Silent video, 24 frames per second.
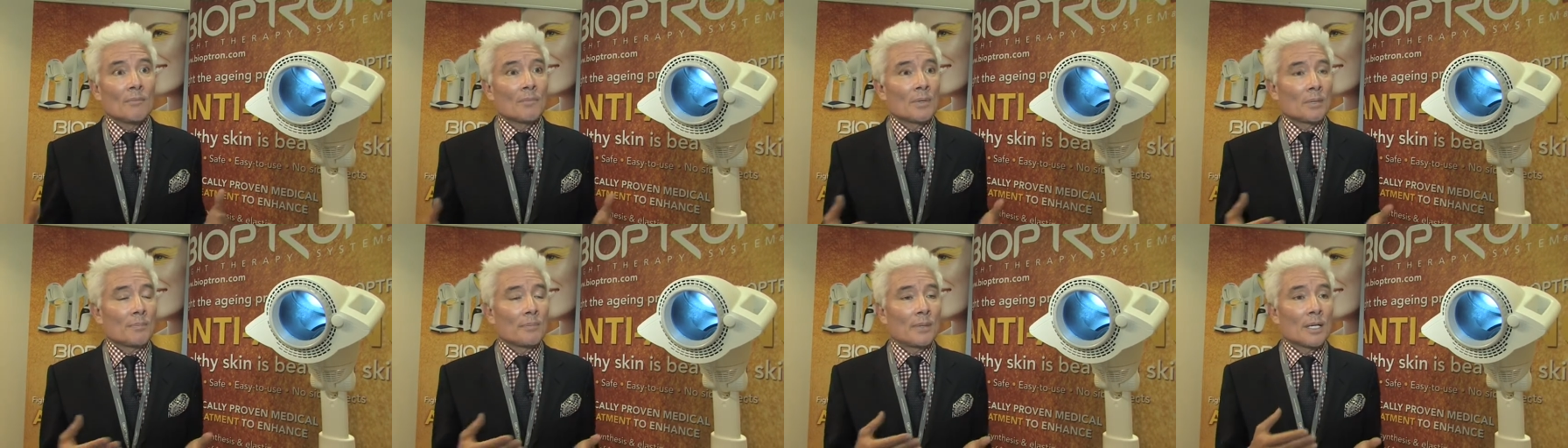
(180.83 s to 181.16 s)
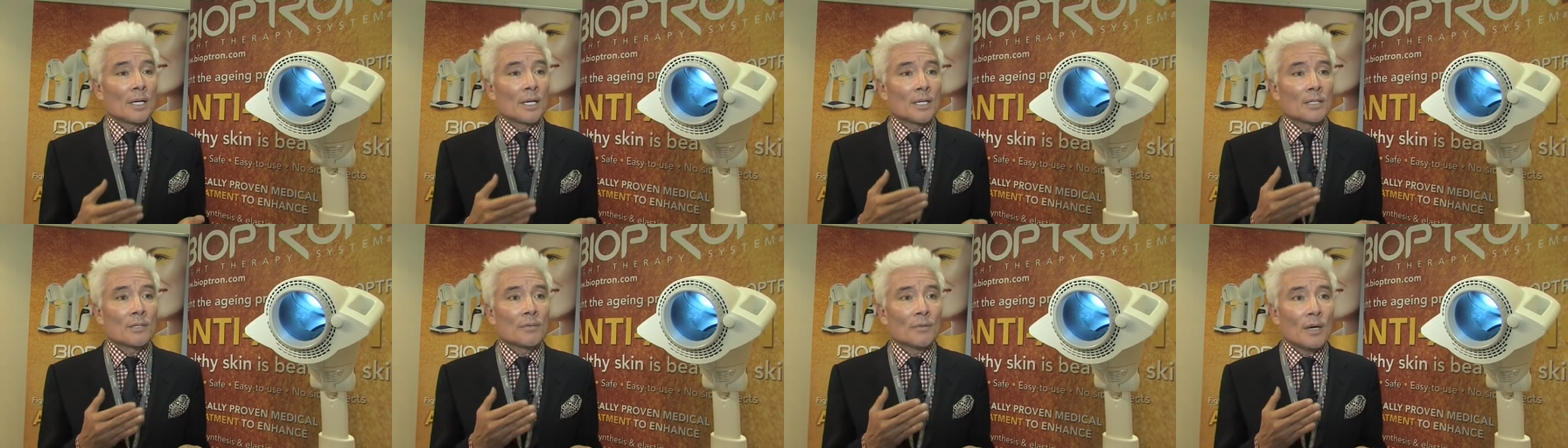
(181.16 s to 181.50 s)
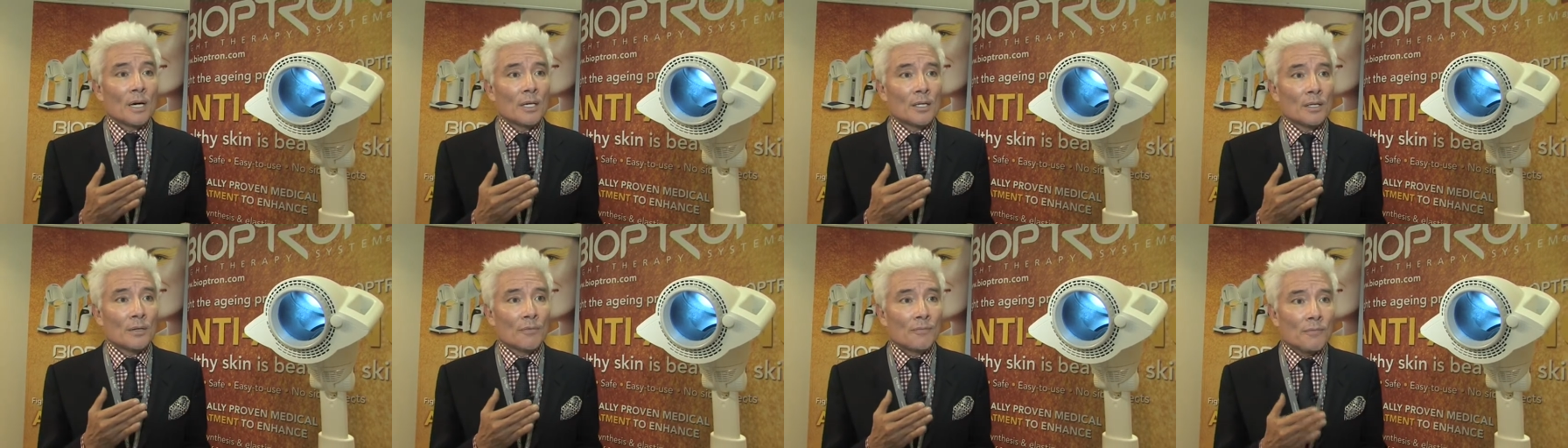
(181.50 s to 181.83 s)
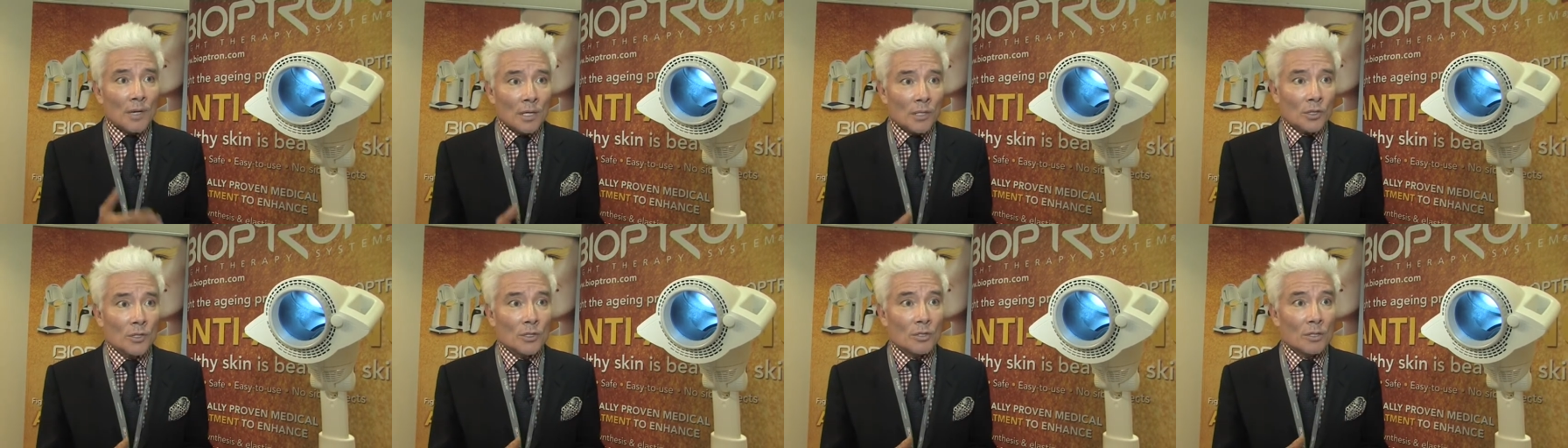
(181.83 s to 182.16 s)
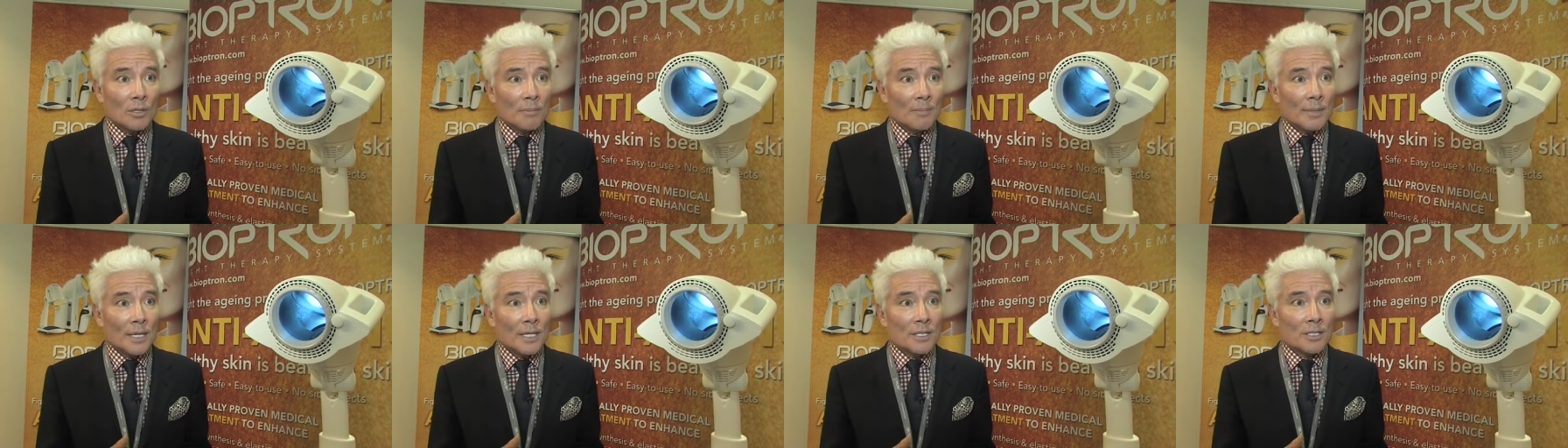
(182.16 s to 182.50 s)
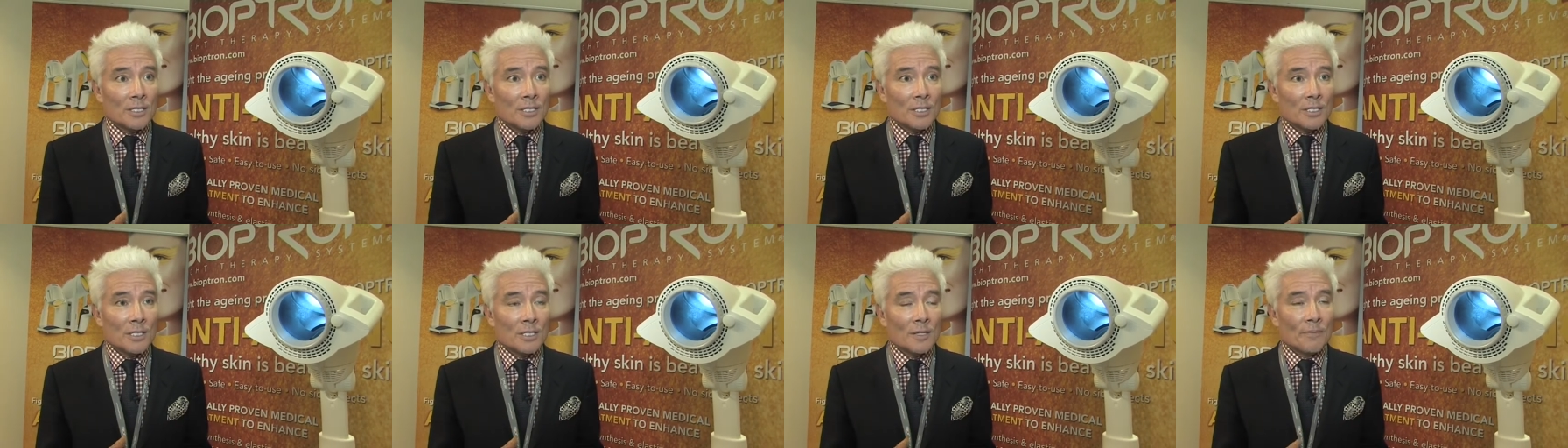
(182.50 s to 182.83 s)
but because on a functional
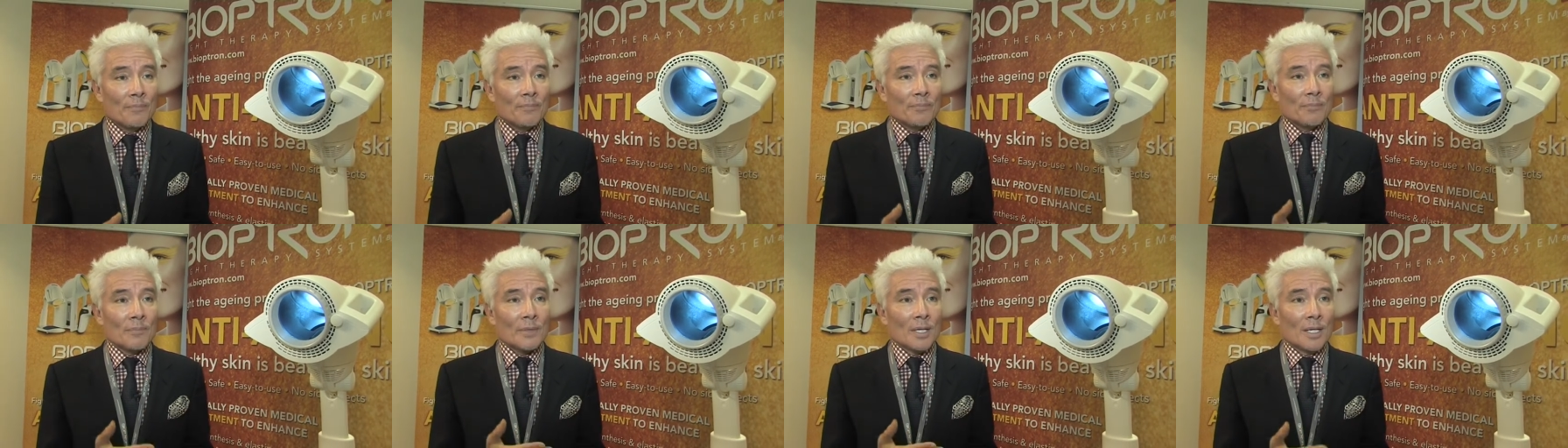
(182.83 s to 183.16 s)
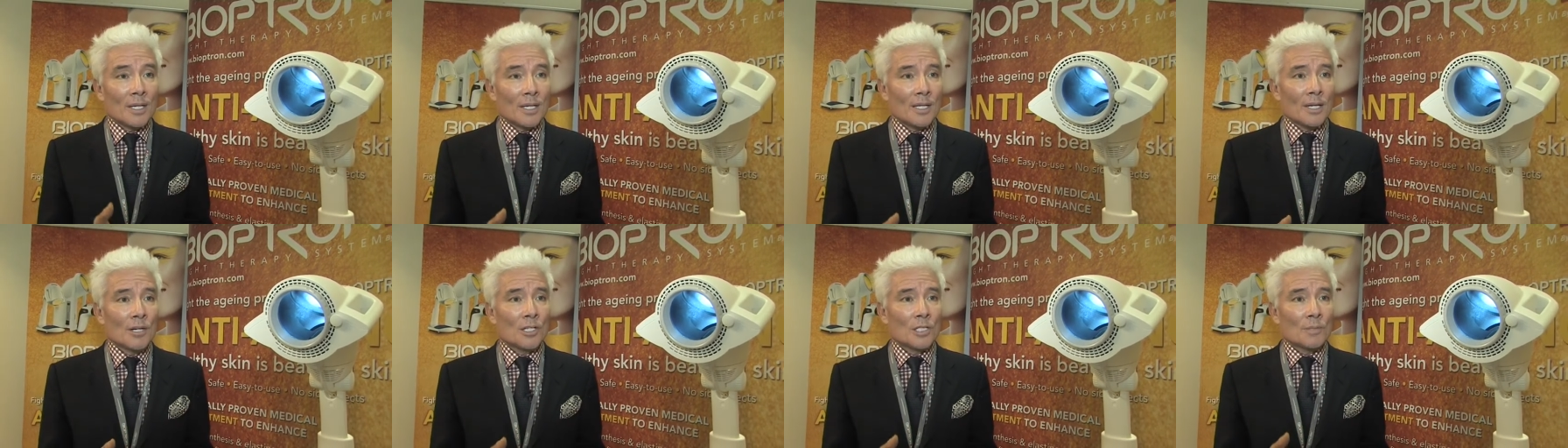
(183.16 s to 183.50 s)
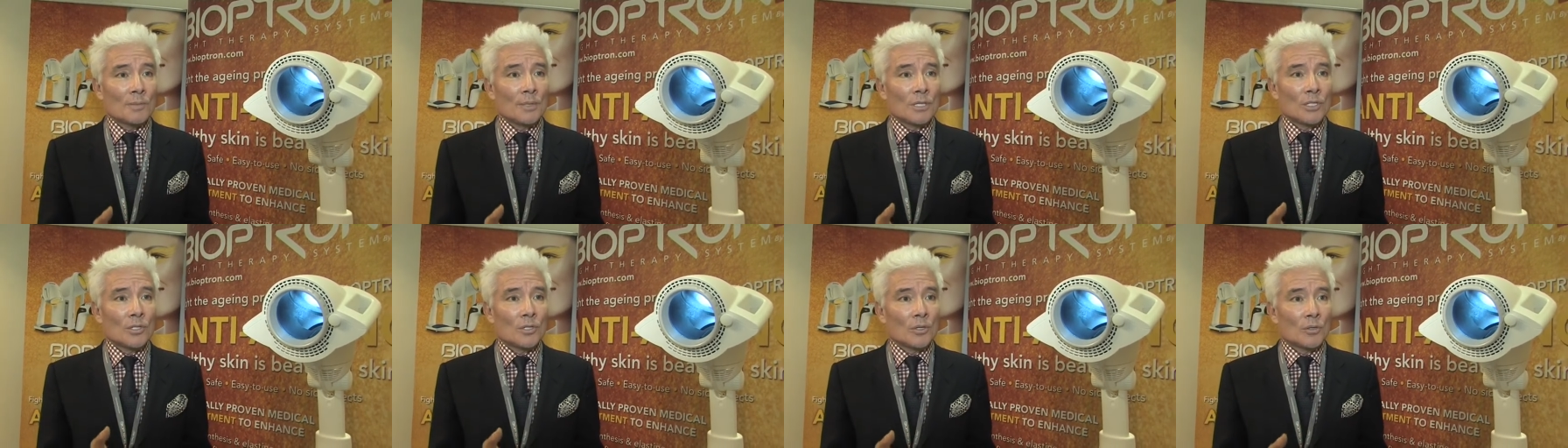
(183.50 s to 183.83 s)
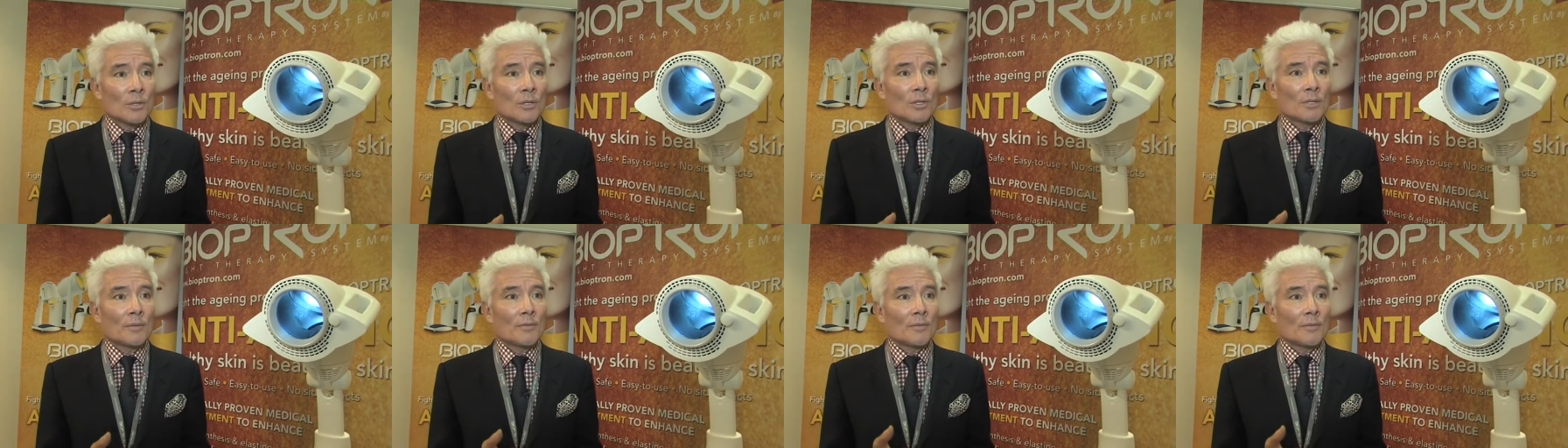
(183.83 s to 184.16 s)
basis, it allows me to cook